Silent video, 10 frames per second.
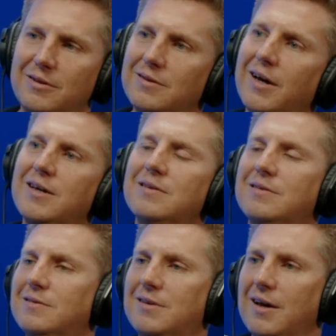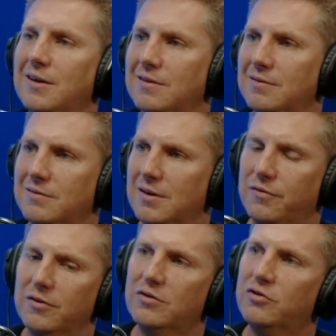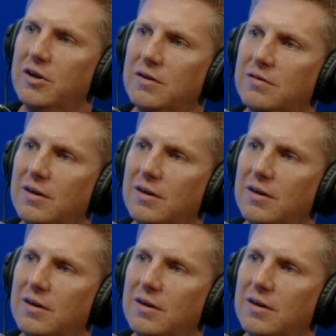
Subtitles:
9, 10 different strains